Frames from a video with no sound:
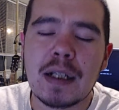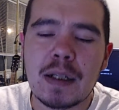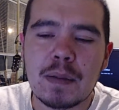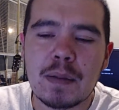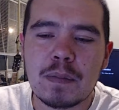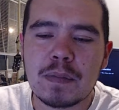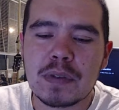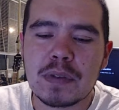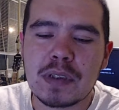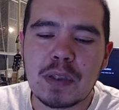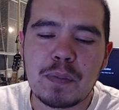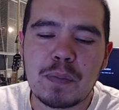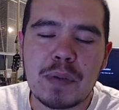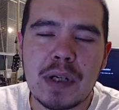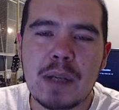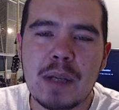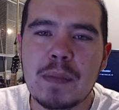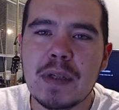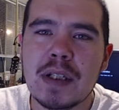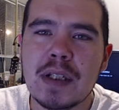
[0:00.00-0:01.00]
So
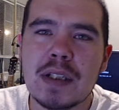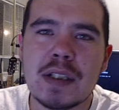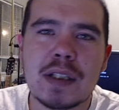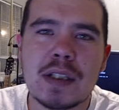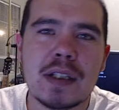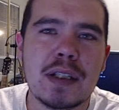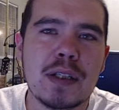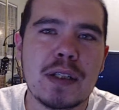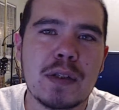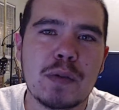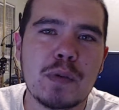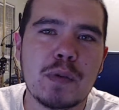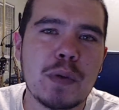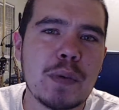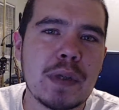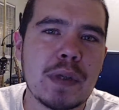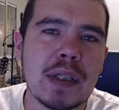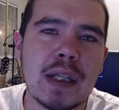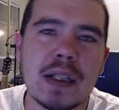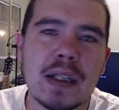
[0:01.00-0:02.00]
pretty much, we
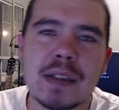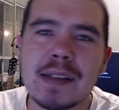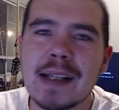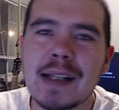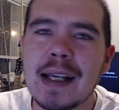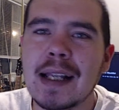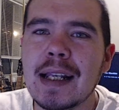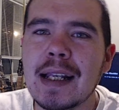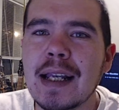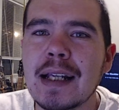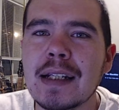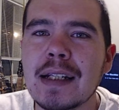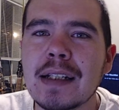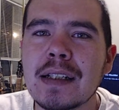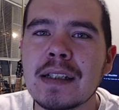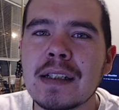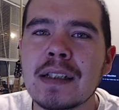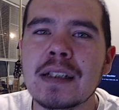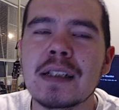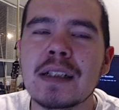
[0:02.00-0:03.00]
went down to
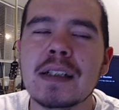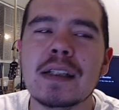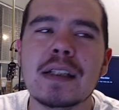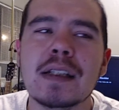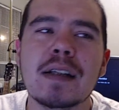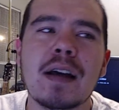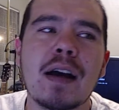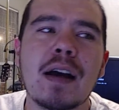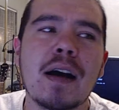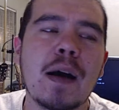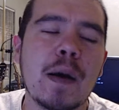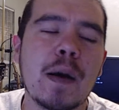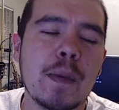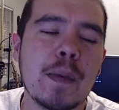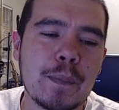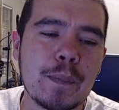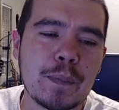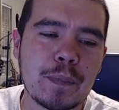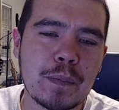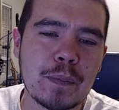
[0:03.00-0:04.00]
Atlanta.
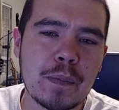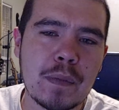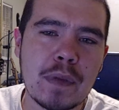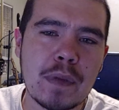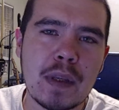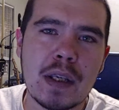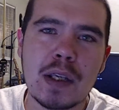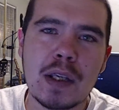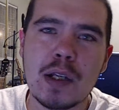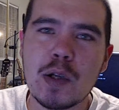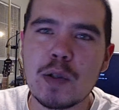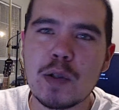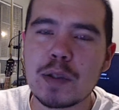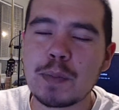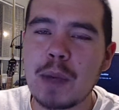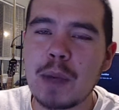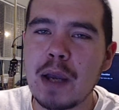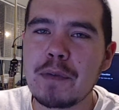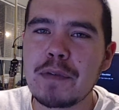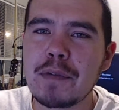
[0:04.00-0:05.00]
It was
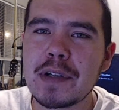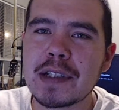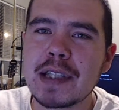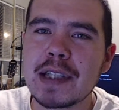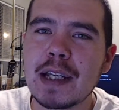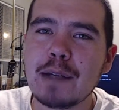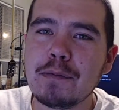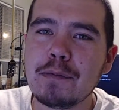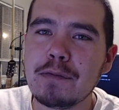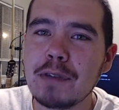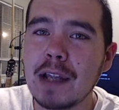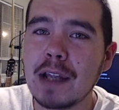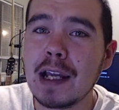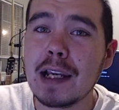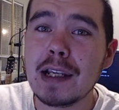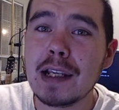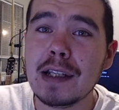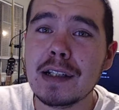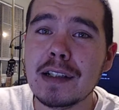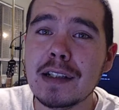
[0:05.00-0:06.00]
my first time
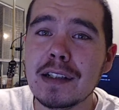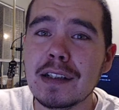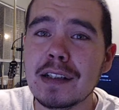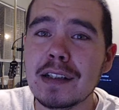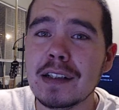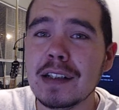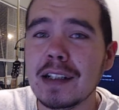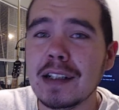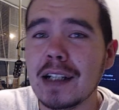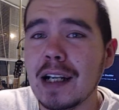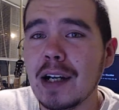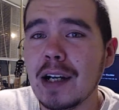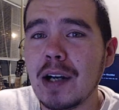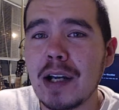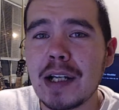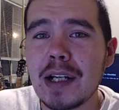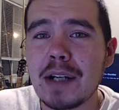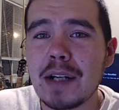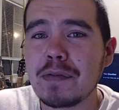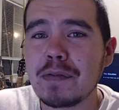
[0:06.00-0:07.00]
flying. I
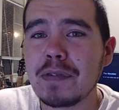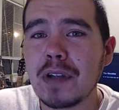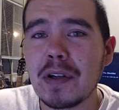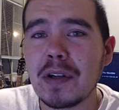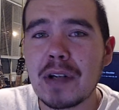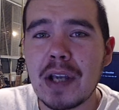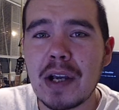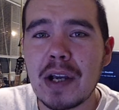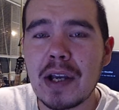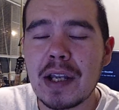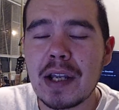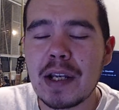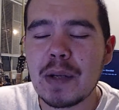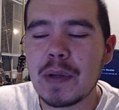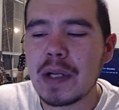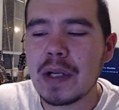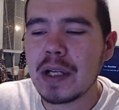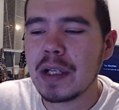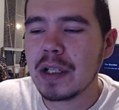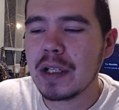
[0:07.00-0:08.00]
never flown out
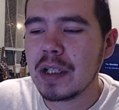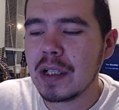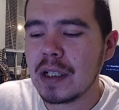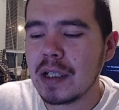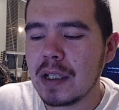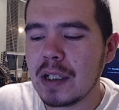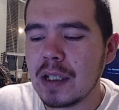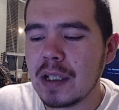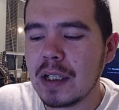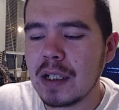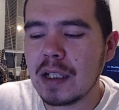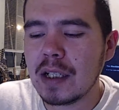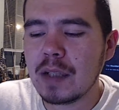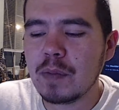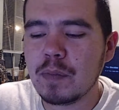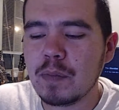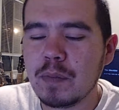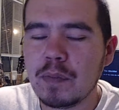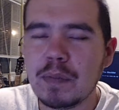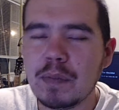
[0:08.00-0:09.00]
anywhere,
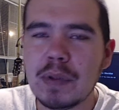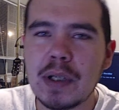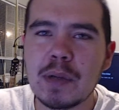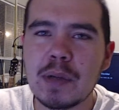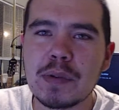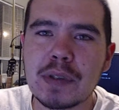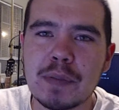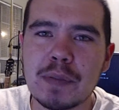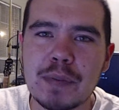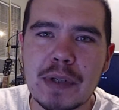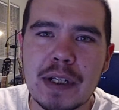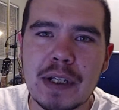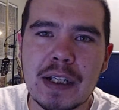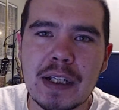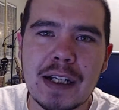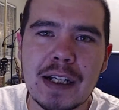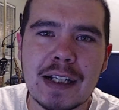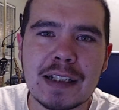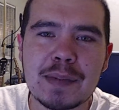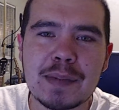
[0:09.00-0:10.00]
but it was a pretty
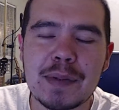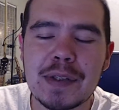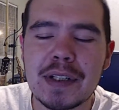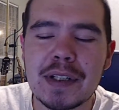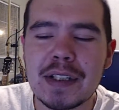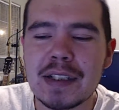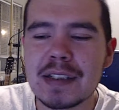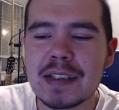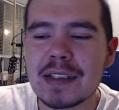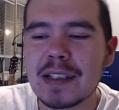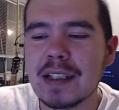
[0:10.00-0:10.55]
good experience.